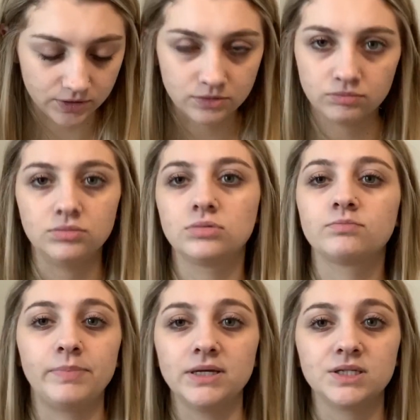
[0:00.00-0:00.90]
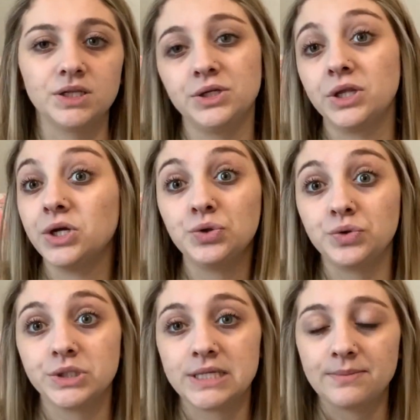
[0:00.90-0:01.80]
It's basically, they do
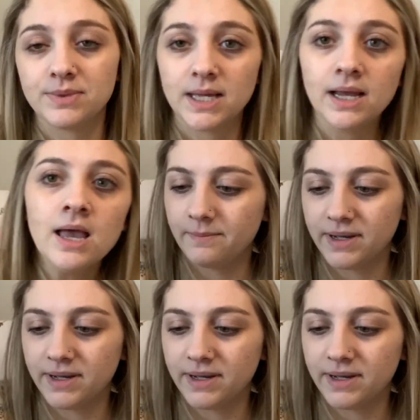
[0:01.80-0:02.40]
the same thing.